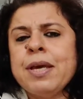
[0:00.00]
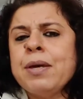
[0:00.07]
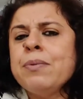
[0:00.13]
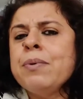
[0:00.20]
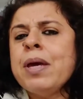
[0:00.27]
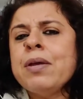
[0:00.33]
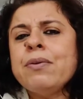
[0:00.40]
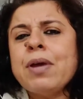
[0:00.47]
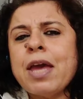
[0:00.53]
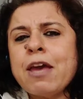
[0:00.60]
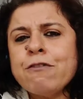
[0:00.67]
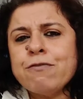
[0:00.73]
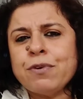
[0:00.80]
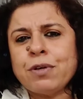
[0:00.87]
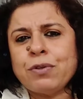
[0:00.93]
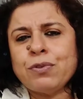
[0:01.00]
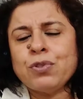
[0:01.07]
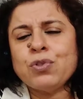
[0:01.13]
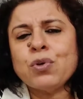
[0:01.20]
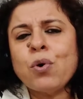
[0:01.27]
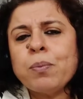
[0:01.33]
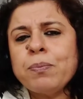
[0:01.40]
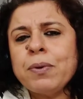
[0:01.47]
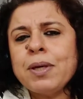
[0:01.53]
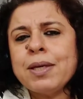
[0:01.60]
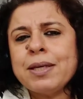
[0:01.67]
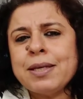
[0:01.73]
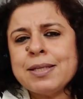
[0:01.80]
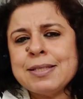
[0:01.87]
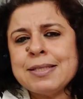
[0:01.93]
wherever the
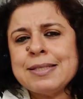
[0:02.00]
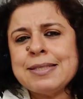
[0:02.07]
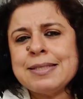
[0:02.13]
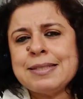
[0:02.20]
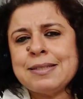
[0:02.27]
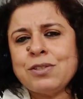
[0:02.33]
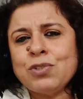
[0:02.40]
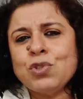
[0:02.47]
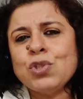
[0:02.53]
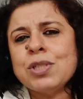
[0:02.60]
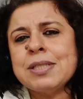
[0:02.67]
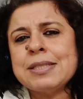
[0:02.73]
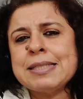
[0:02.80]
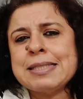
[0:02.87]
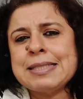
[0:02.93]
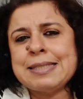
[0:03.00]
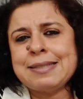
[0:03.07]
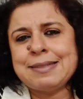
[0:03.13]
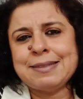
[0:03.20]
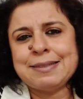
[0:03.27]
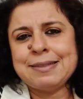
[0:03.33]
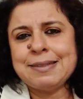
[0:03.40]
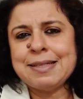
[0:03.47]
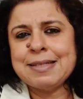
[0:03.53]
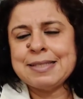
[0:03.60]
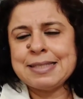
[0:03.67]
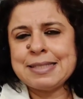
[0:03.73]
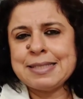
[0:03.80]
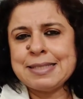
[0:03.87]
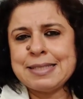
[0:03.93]
topic is just
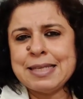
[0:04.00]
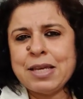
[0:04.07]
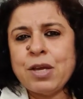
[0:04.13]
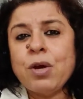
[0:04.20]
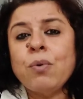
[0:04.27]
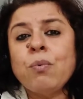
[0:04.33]
this.